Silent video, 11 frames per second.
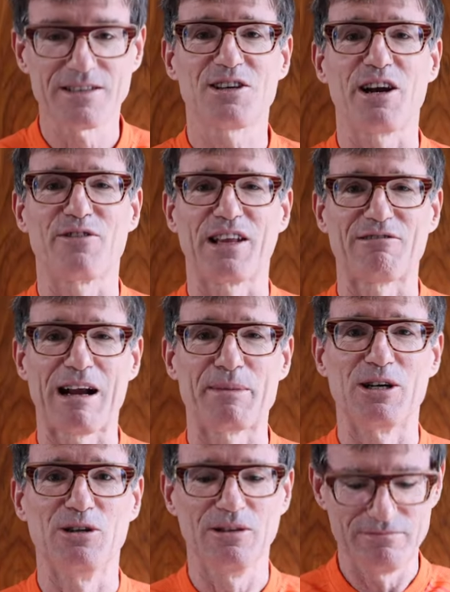Sorry for that
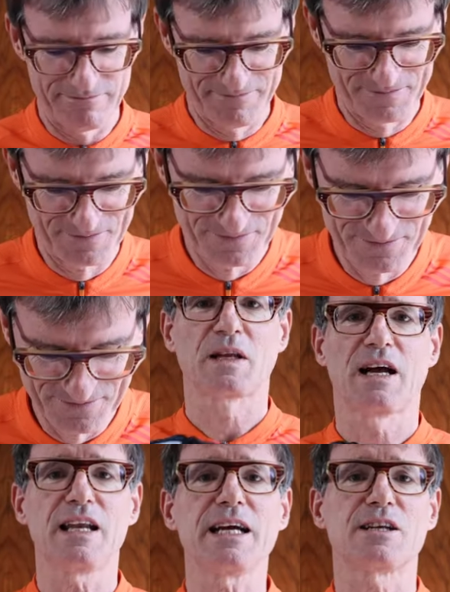rabbit hole.
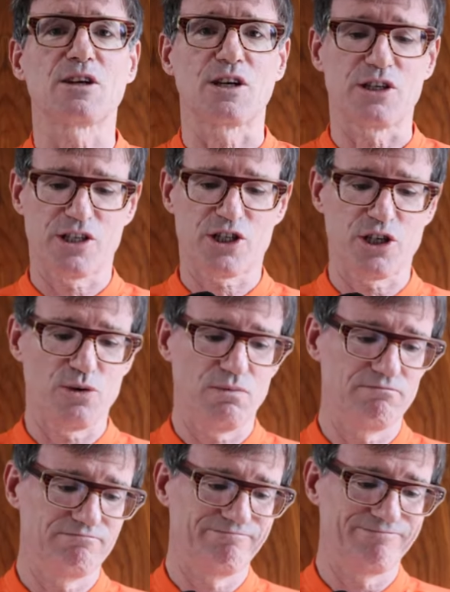I like the look of this
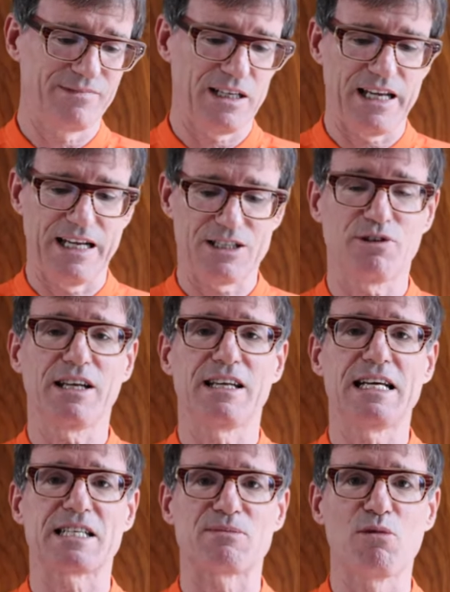shoe. It's a real
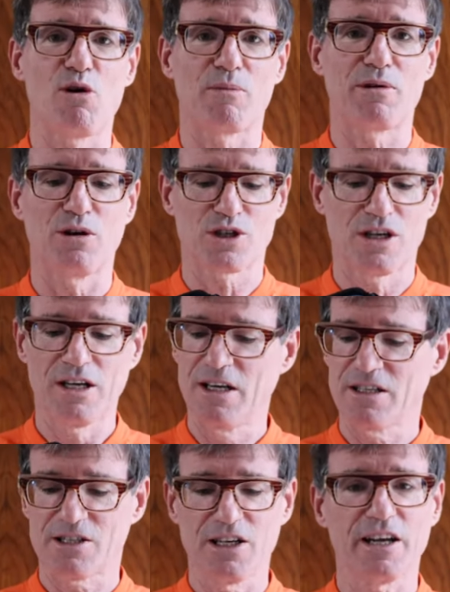less is more approach.
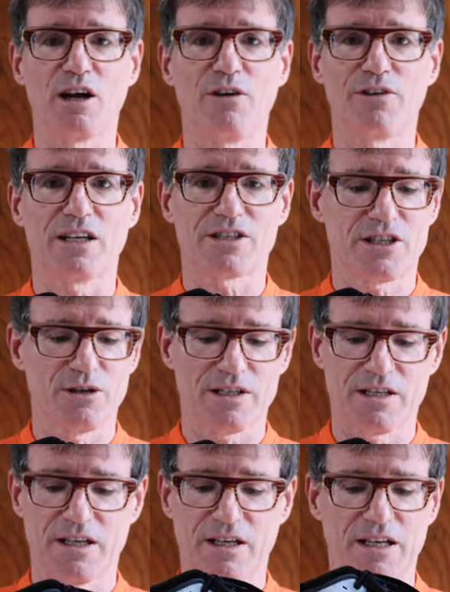There's not an awful lot to
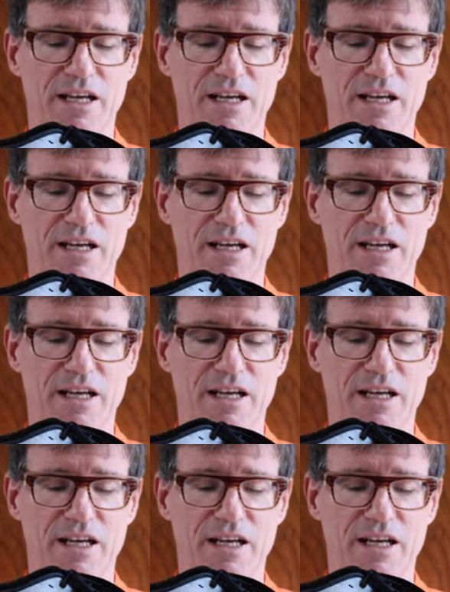it.